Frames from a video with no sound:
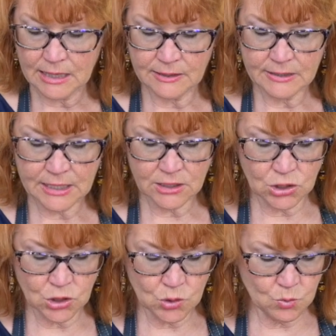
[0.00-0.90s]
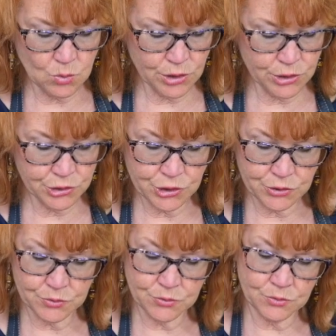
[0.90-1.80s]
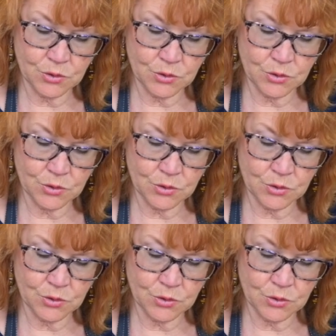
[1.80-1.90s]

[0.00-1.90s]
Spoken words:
And then you were to